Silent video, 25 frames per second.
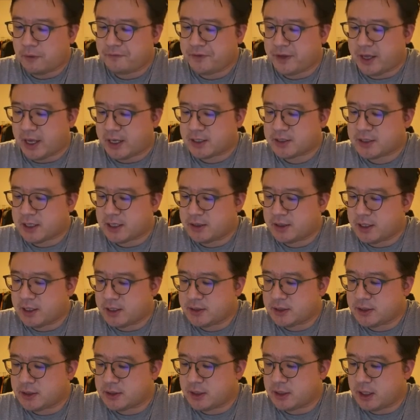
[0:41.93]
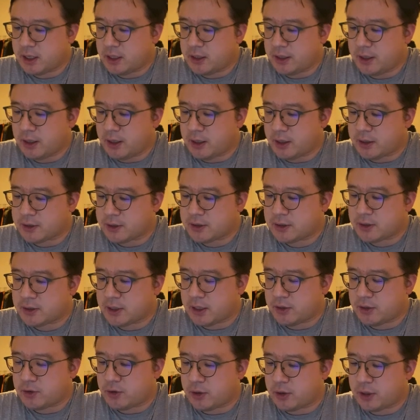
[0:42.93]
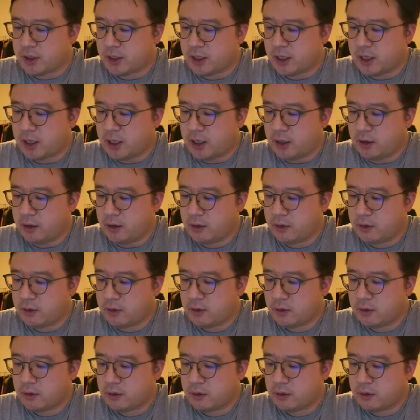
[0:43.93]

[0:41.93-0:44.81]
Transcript: of the x, and this is telling us that your k